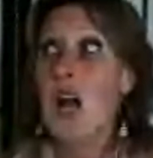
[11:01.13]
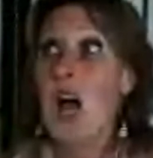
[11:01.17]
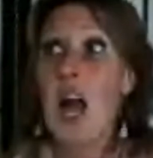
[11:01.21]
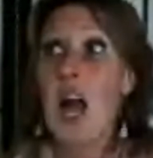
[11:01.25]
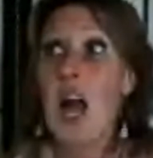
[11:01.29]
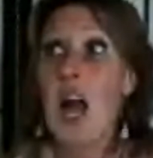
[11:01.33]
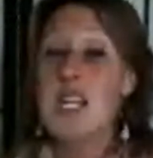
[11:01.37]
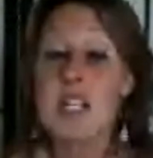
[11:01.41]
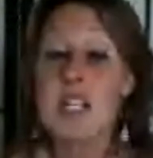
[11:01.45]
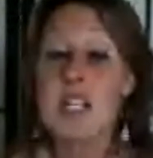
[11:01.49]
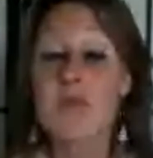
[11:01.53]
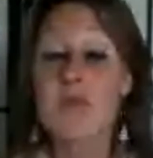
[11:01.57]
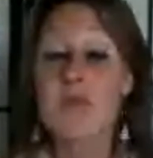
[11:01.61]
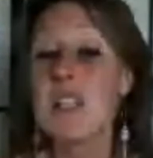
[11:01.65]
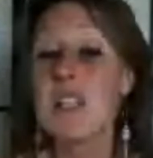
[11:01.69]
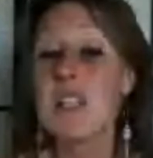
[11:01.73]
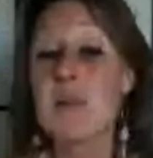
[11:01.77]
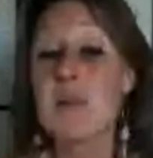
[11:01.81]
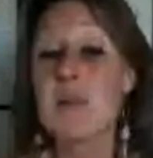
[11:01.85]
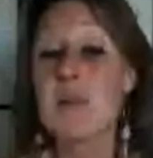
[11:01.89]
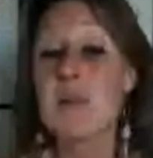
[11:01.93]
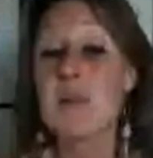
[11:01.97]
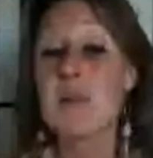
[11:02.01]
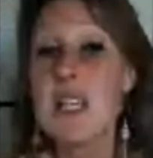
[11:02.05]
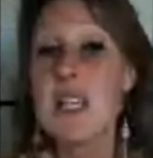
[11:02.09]
I didn't
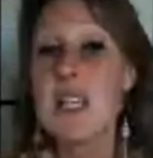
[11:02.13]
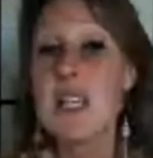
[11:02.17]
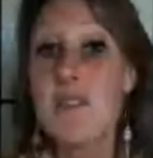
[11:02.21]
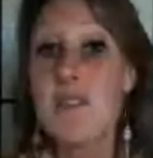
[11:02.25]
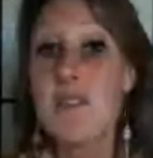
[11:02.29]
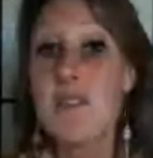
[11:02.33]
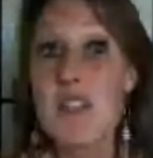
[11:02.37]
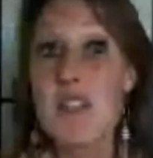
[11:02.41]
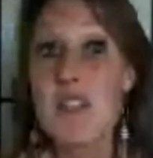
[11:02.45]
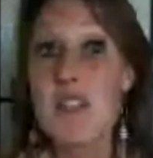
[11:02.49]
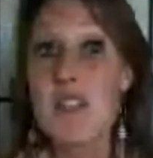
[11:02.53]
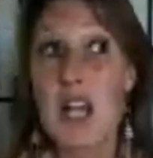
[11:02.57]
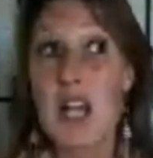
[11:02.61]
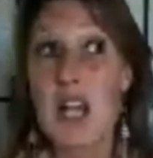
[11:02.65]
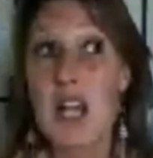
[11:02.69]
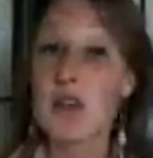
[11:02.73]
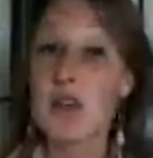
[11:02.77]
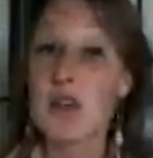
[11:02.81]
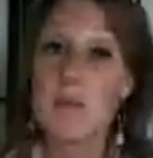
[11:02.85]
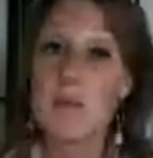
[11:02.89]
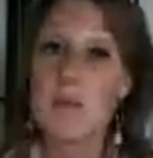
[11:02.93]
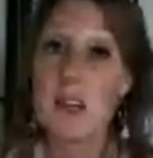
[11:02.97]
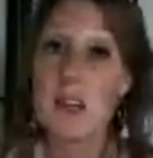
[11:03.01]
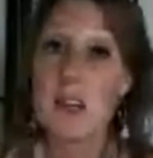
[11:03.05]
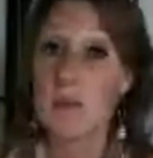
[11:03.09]
really believe that I could
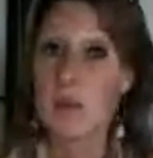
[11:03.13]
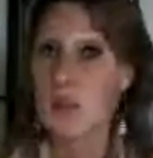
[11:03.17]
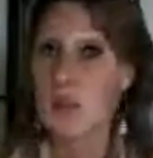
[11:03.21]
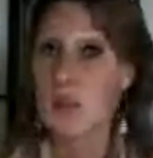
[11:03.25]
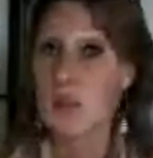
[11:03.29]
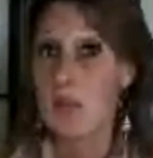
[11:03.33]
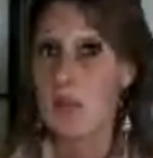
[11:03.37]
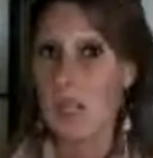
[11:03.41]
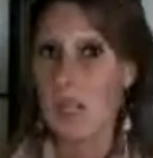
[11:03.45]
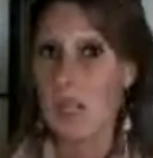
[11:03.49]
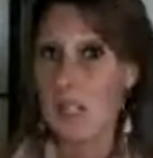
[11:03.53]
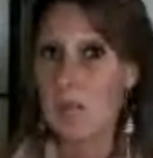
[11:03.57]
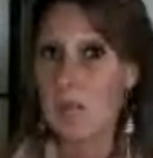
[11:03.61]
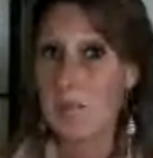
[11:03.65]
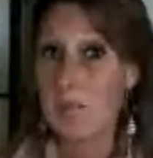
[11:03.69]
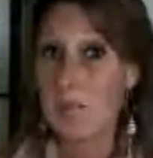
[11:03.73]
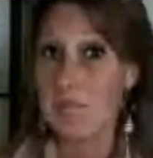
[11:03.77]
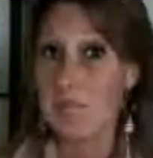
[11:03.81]
make as much money